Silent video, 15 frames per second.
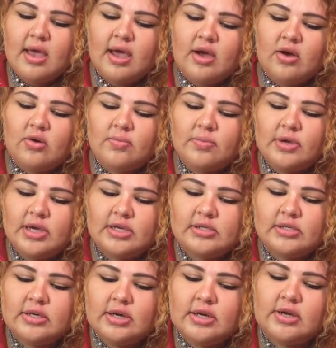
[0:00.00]
I hope you
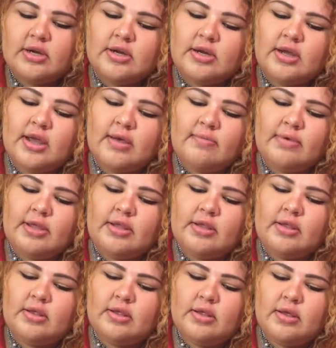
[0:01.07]
guys are
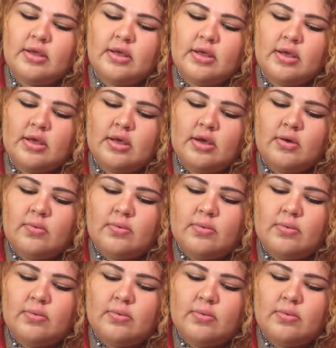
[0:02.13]
having a